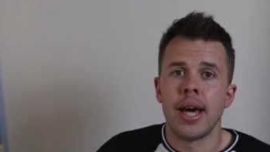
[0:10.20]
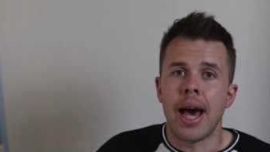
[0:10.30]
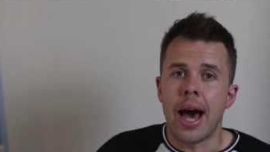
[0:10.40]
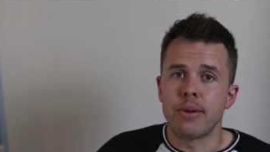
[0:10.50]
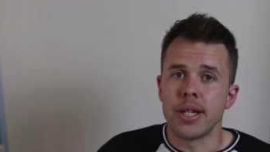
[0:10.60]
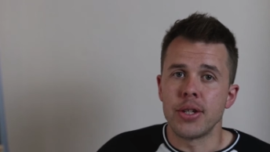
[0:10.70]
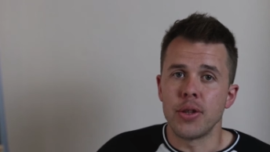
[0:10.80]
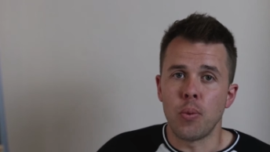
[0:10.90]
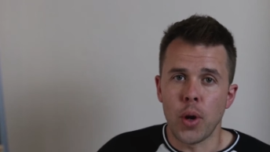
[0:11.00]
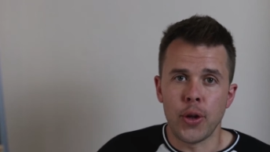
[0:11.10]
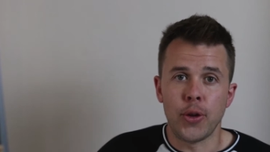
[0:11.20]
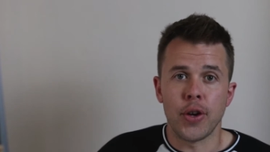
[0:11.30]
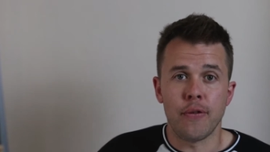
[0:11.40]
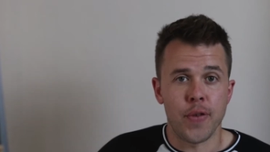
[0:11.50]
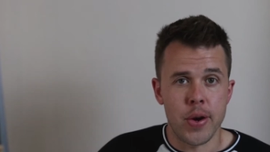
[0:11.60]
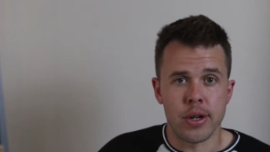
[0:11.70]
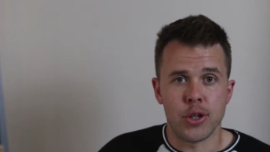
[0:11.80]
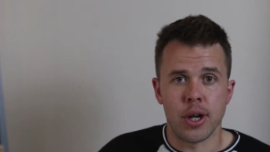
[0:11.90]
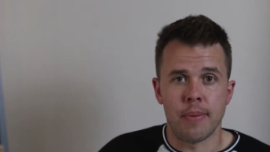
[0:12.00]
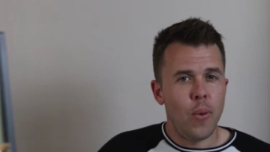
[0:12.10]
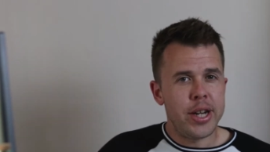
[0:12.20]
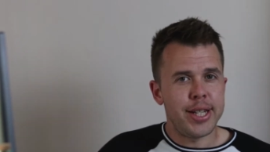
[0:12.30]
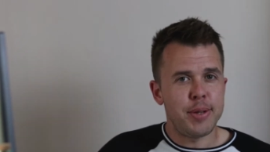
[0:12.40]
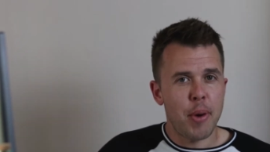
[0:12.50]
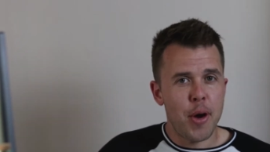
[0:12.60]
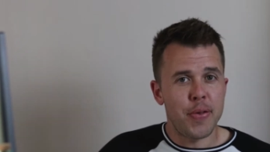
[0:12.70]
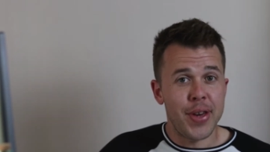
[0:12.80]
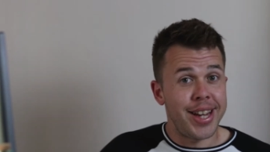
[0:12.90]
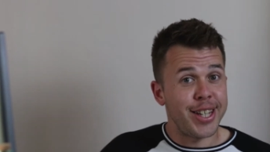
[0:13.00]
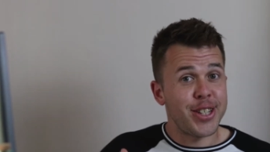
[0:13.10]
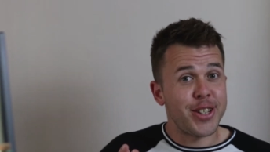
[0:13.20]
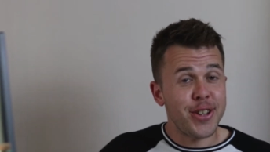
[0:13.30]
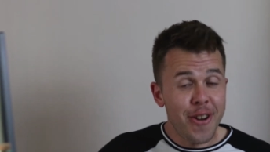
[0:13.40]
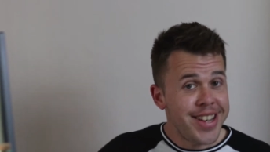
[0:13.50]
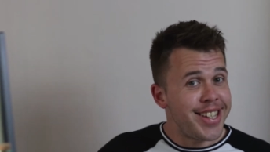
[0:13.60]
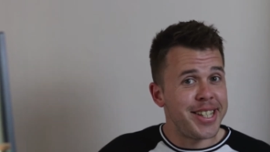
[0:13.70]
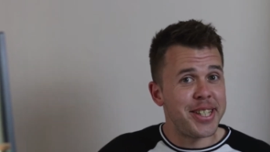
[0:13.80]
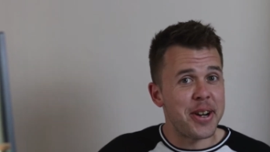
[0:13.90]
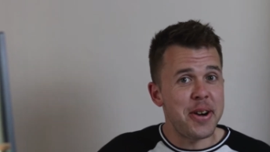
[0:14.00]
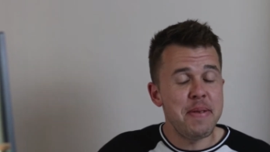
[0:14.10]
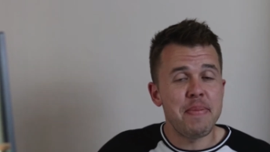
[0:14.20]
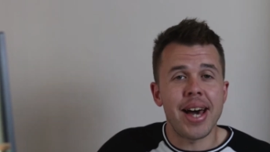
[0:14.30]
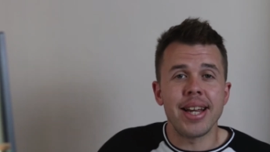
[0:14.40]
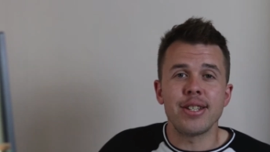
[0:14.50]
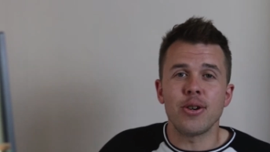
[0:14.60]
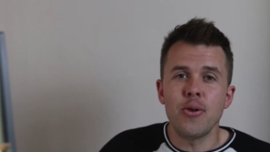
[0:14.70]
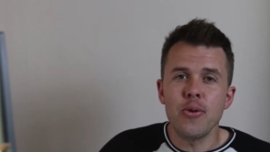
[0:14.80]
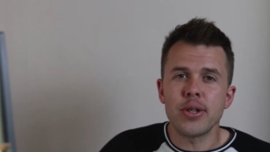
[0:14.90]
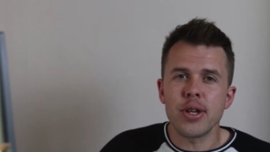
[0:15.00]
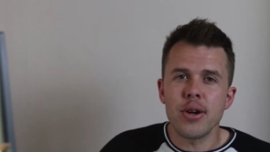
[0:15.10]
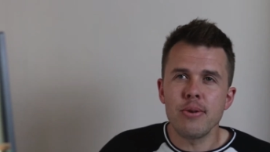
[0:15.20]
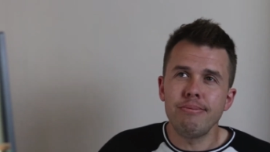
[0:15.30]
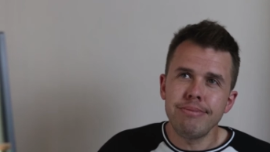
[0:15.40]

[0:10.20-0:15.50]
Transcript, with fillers: out into the world of Photoshop, which is both an exciting time and it's also,